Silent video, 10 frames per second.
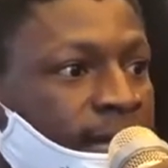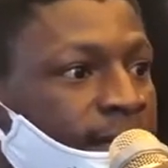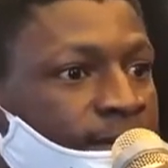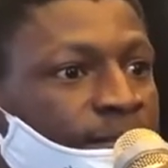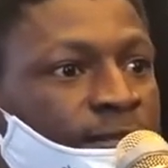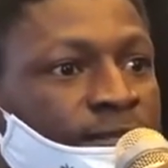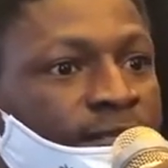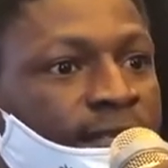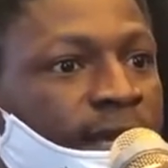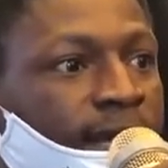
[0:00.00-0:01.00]
any
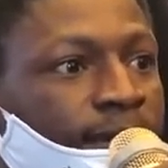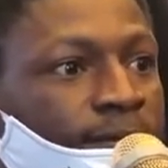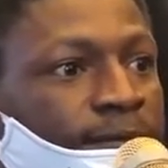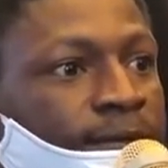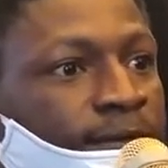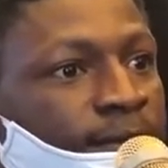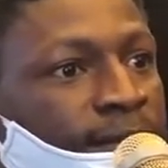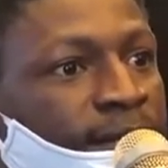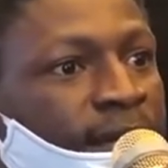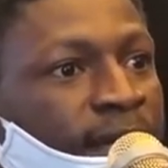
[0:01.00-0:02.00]
beaches around,
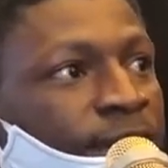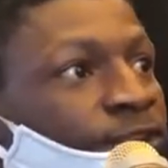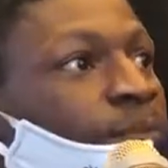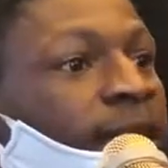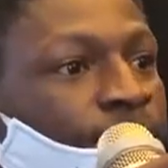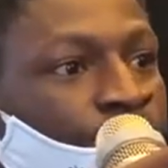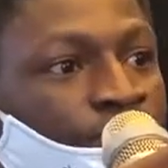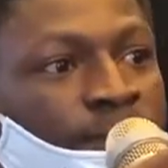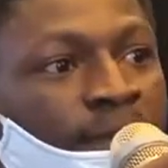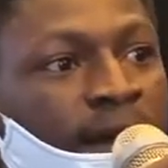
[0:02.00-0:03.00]
and you might
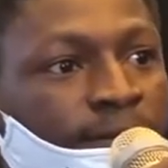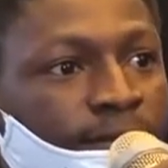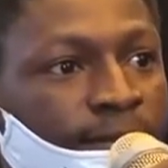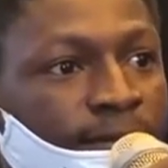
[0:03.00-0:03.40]
swim out.